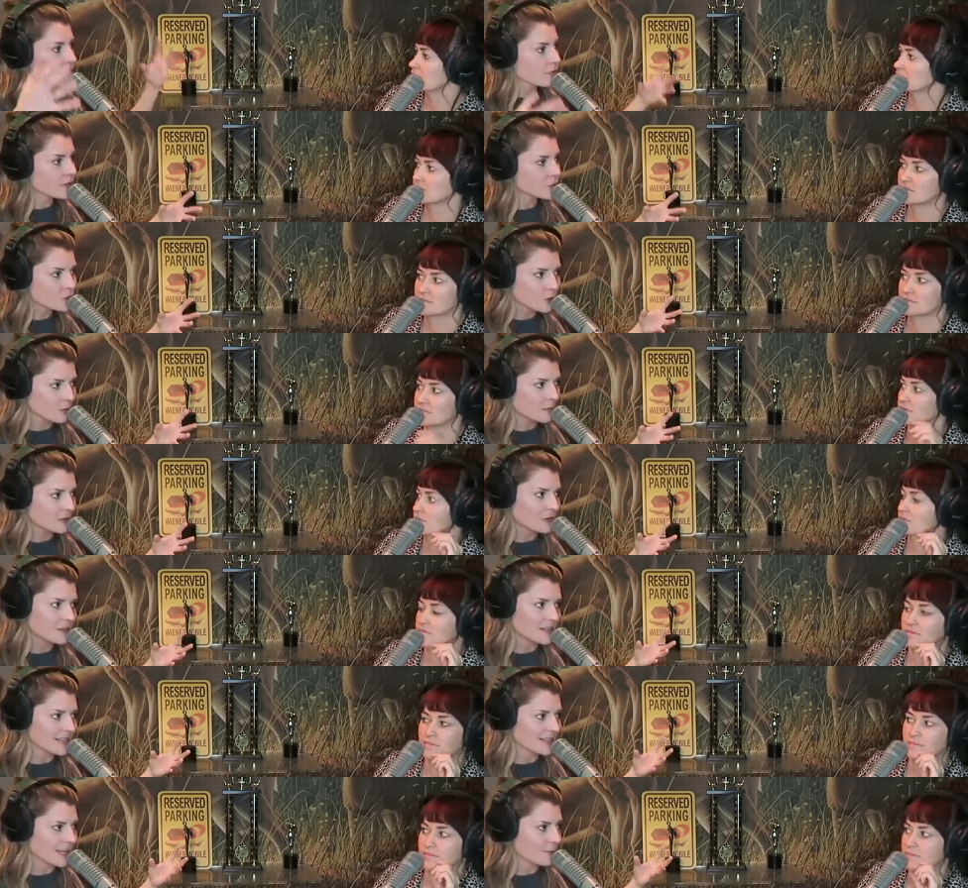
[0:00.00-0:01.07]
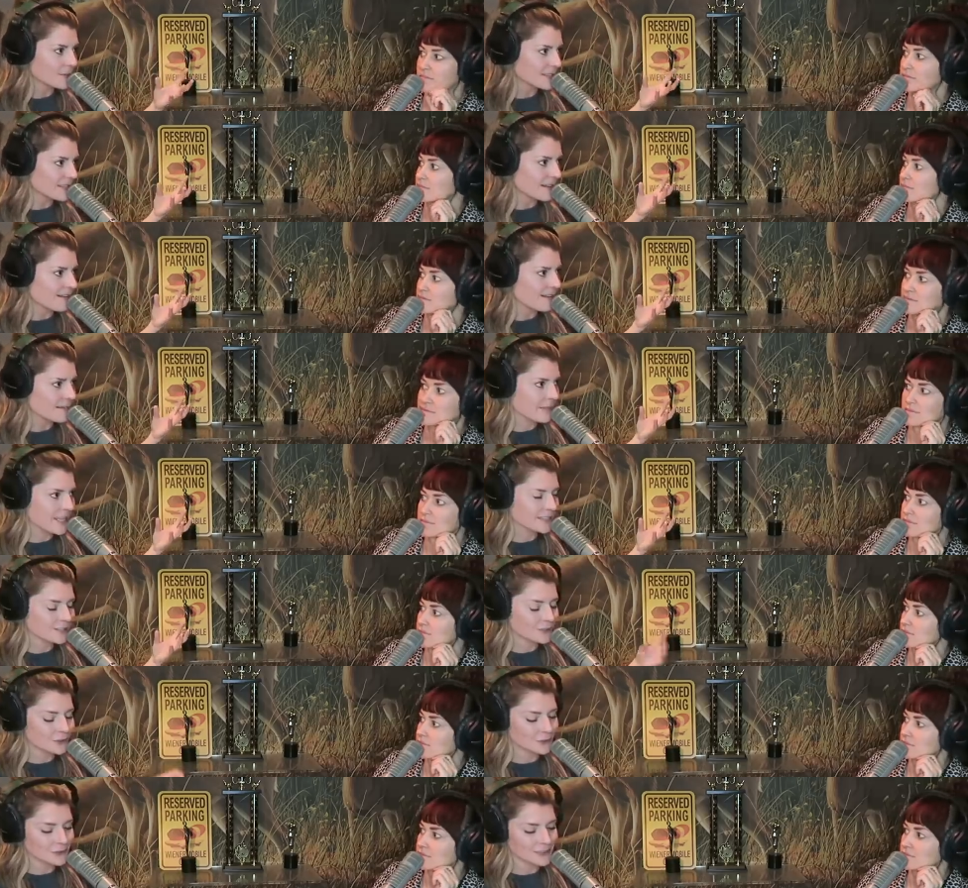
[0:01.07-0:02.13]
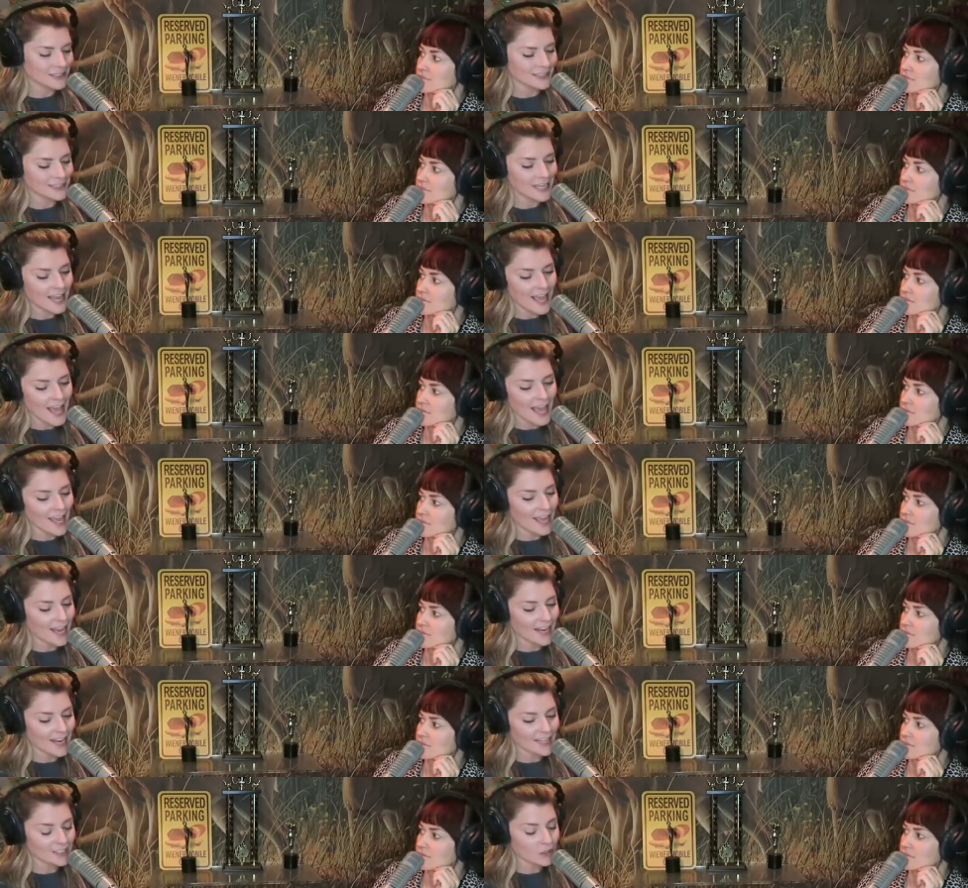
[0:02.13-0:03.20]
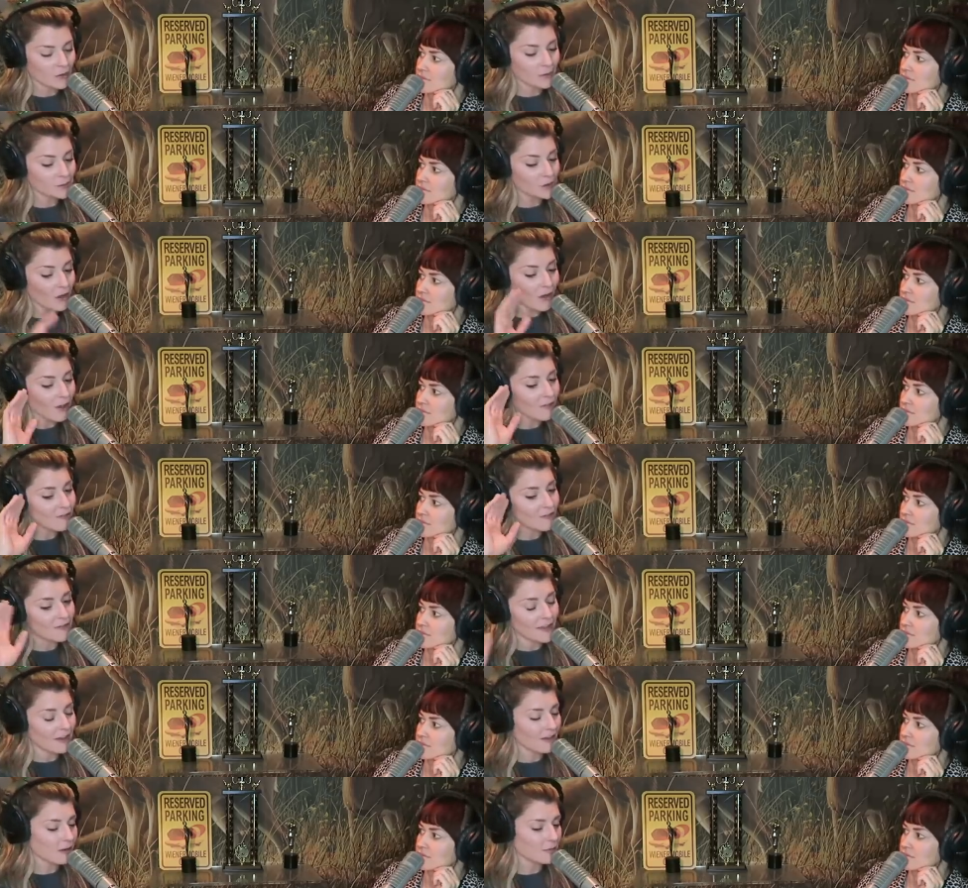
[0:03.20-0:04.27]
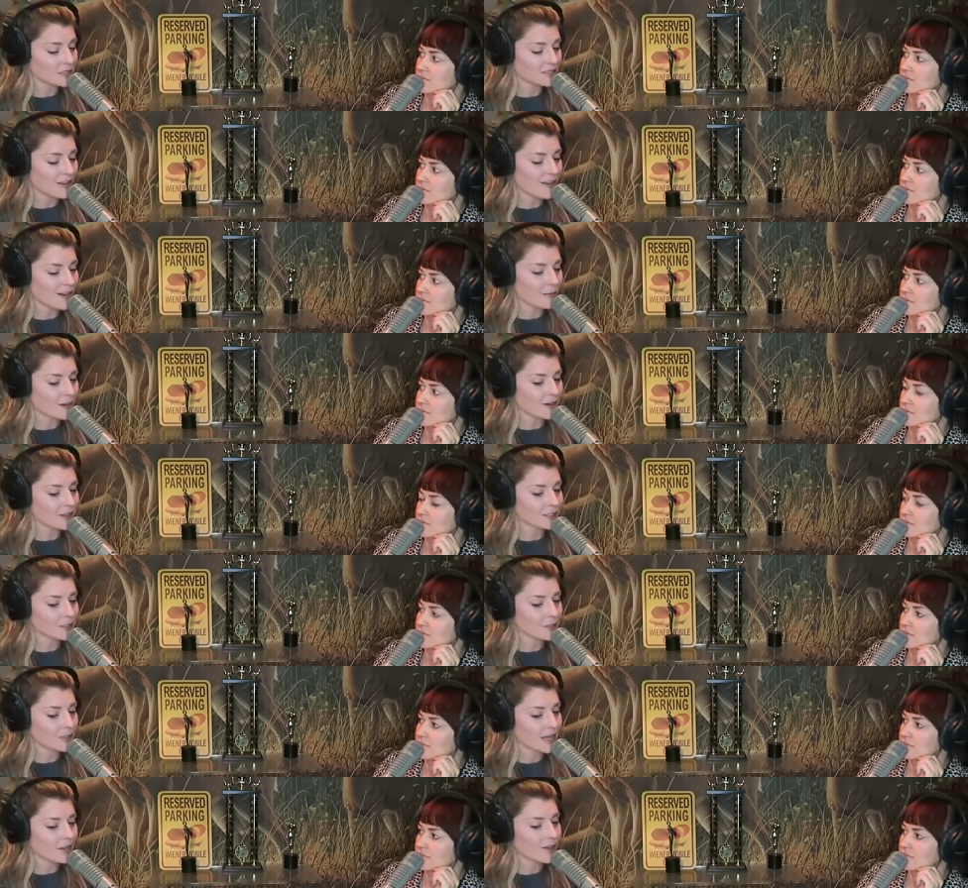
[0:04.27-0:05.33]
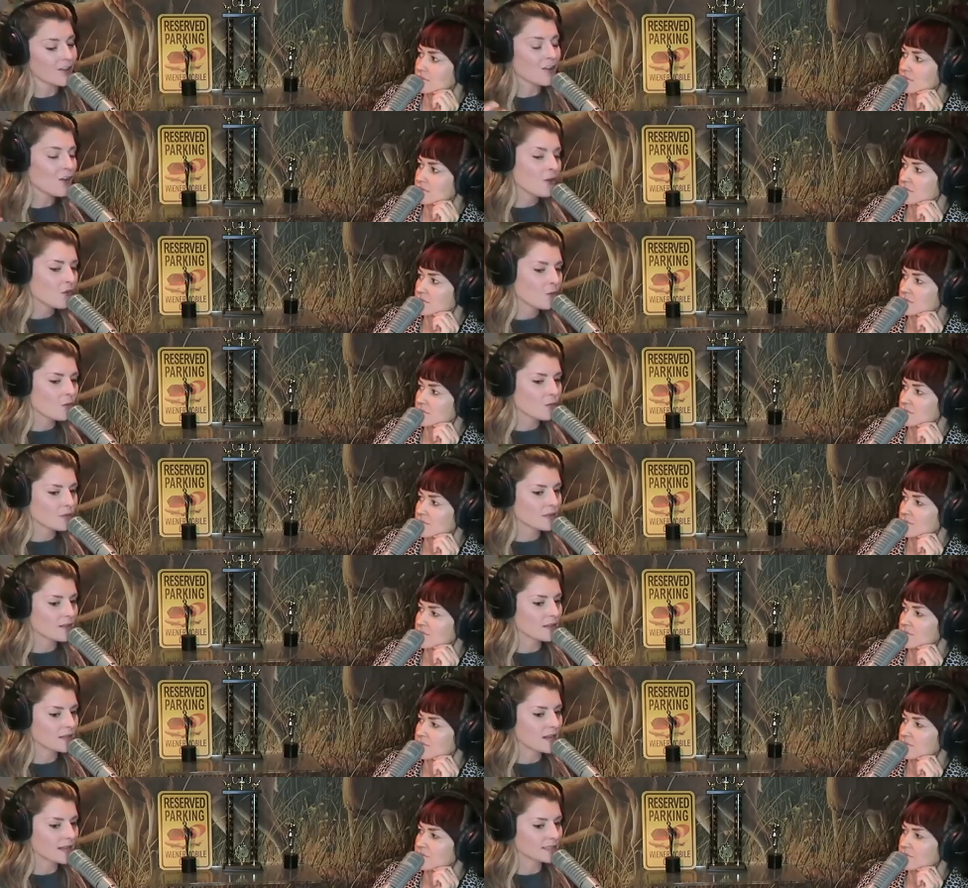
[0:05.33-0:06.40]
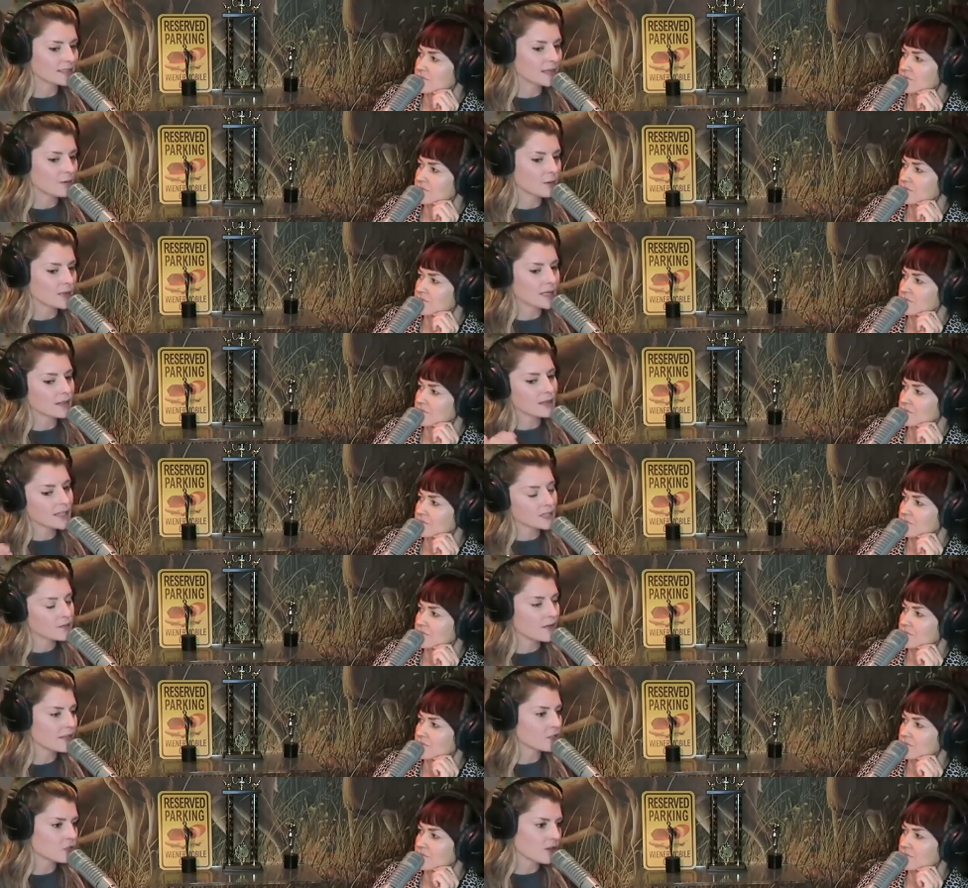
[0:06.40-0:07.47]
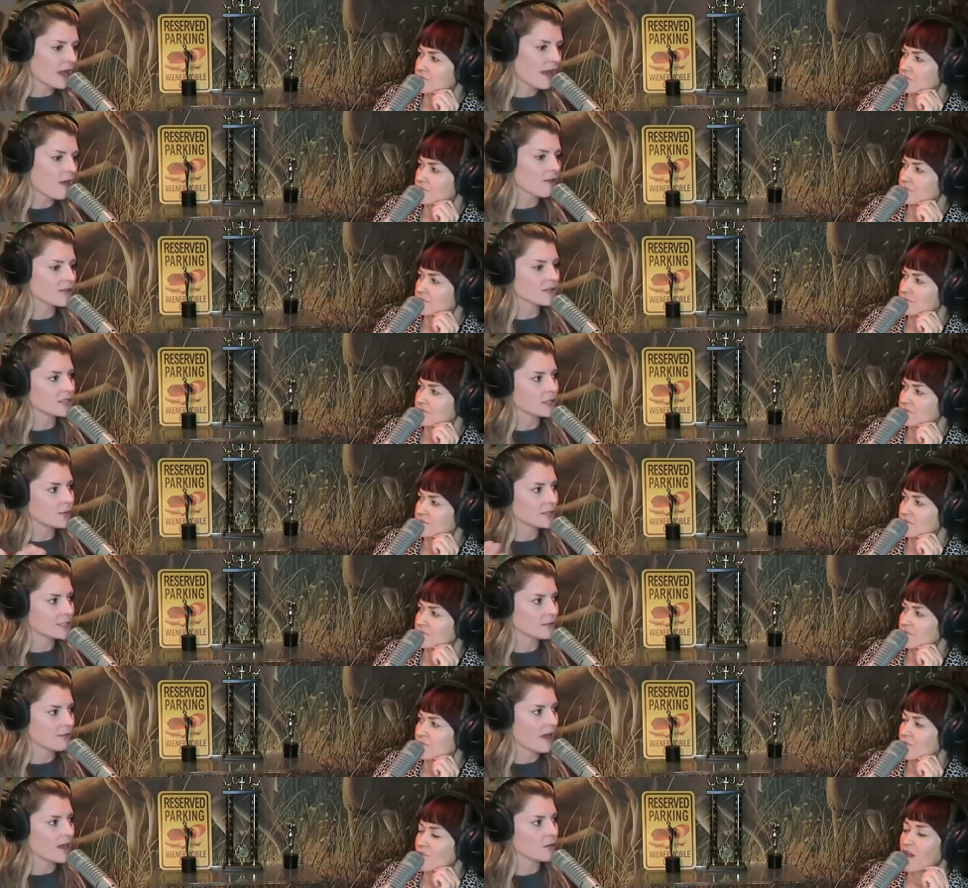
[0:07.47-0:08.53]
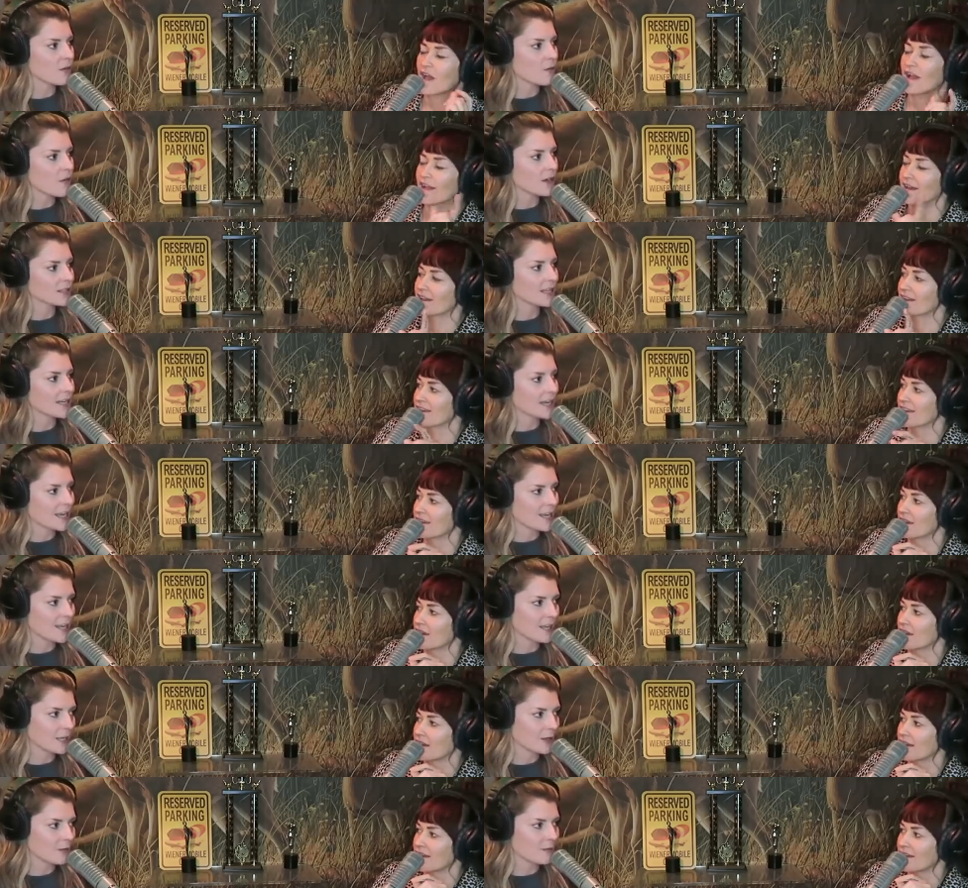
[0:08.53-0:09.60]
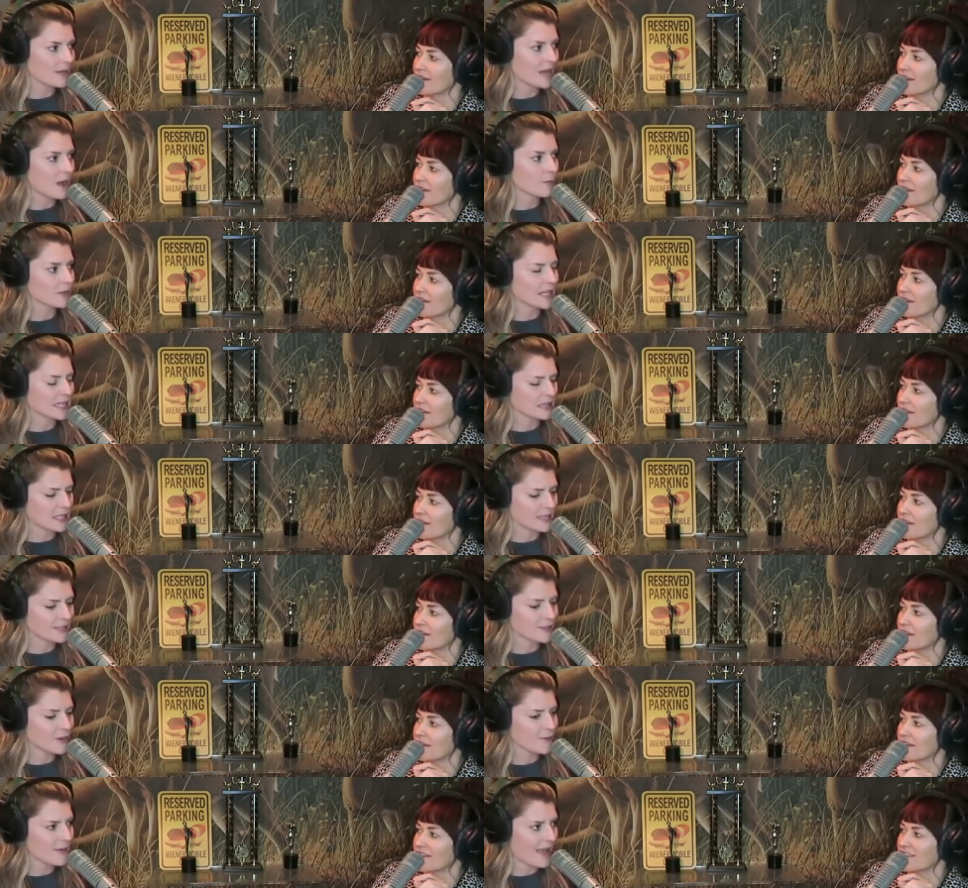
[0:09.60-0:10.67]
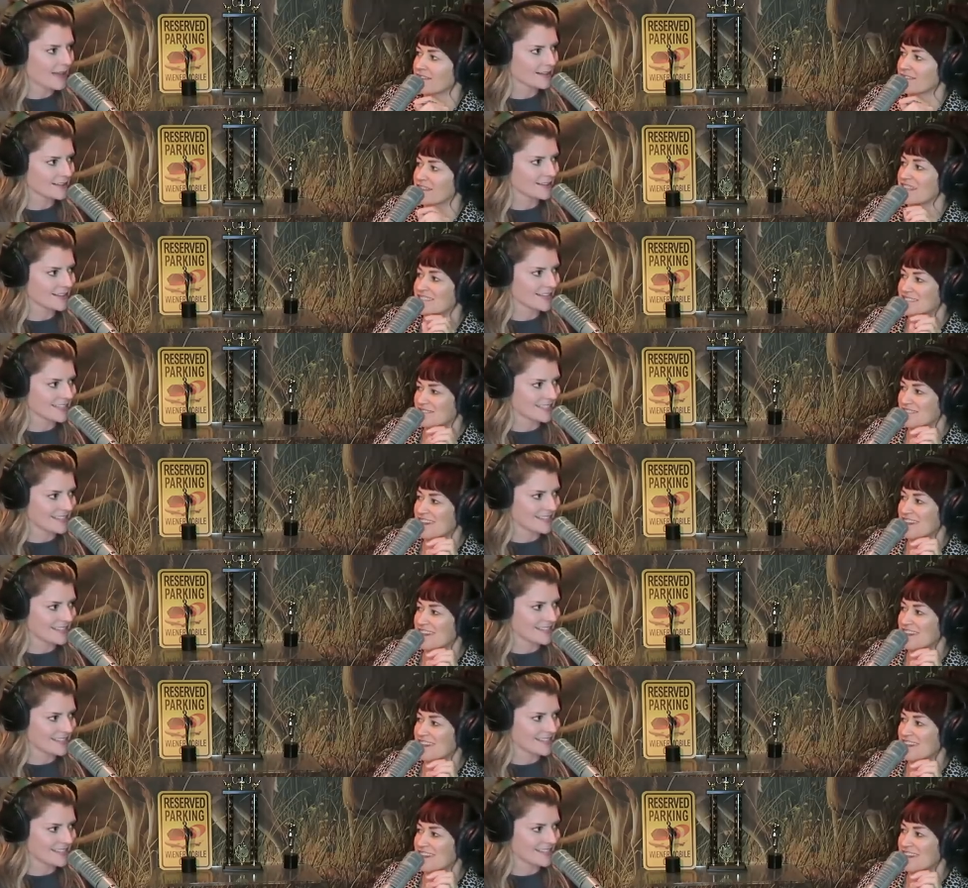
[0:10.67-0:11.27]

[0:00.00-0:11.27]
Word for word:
Speaker 1: an original building that was there in Massachusetts. And so it was all very bizarre, but also like the next day we were like, let's venture out and see what's around. We walked like a little bit out. We're like, let's go back to the it's,